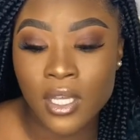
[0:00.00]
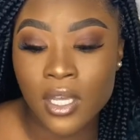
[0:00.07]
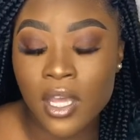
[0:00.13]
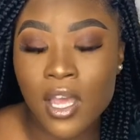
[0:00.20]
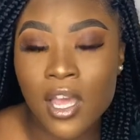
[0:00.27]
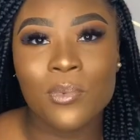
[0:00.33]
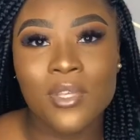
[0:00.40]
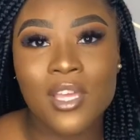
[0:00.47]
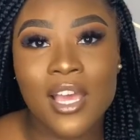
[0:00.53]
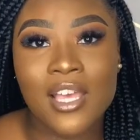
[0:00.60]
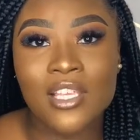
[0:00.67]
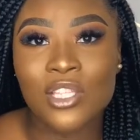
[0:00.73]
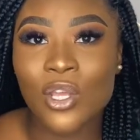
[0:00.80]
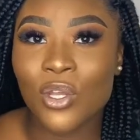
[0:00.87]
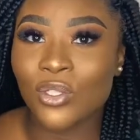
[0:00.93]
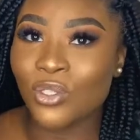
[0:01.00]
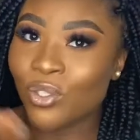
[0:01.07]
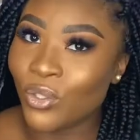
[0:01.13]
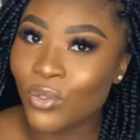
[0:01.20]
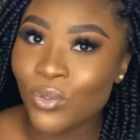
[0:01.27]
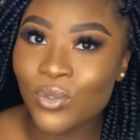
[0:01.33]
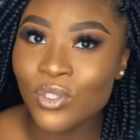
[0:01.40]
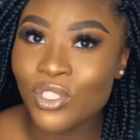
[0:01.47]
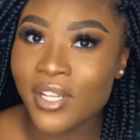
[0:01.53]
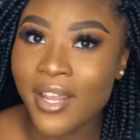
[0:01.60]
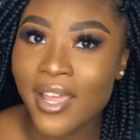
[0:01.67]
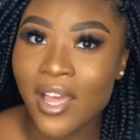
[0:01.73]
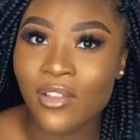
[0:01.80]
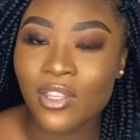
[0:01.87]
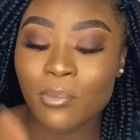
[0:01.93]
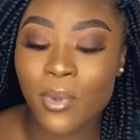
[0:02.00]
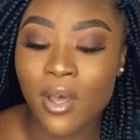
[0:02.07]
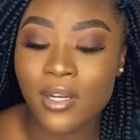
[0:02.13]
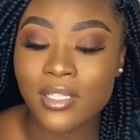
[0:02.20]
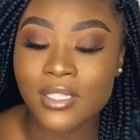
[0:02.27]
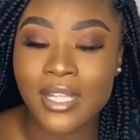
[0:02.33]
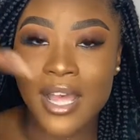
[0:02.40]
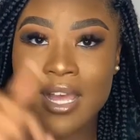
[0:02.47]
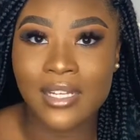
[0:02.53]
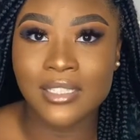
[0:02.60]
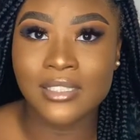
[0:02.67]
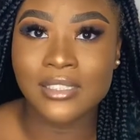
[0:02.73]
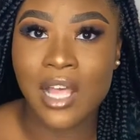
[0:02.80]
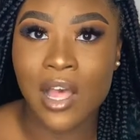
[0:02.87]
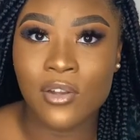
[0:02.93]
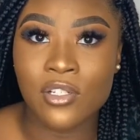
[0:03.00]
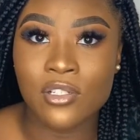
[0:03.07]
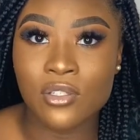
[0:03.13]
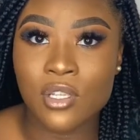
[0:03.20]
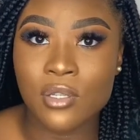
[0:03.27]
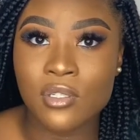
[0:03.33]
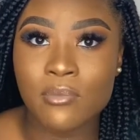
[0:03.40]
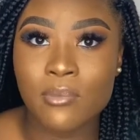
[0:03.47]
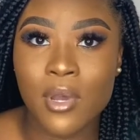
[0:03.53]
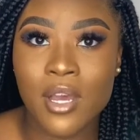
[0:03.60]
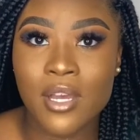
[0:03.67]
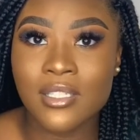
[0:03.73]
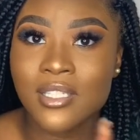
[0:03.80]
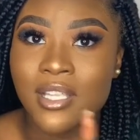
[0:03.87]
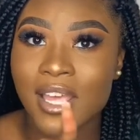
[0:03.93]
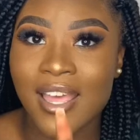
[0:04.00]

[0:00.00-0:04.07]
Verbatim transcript: Hope you guys do check out the products that I list down in the description box